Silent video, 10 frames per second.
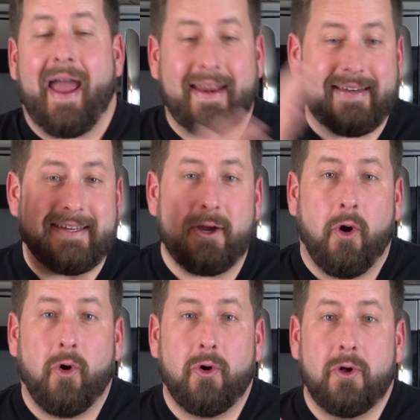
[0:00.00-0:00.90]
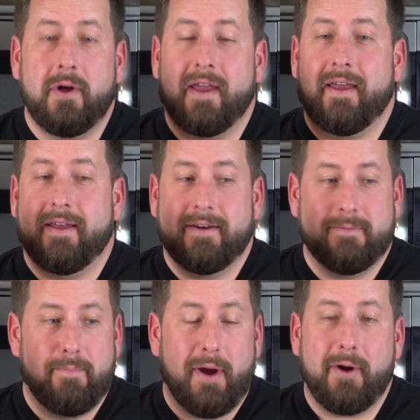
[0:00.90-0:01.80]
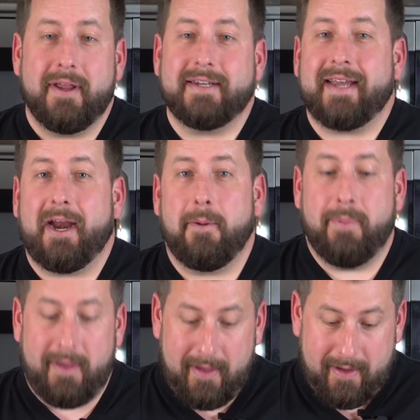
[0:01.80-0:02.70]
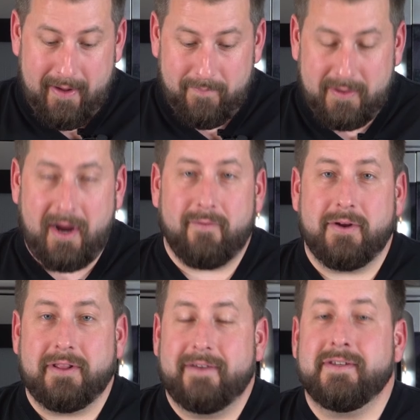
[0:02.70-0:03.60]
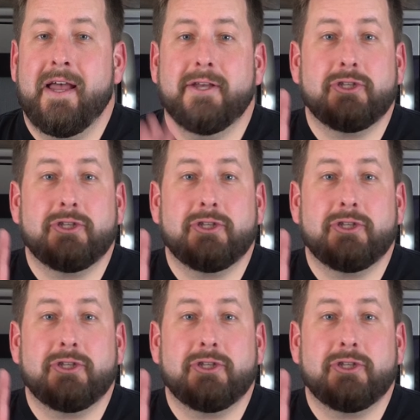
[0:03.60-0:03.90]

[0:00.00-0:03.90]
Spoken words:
I didn't dig a hole and bury an entire pig, cover it in leaves.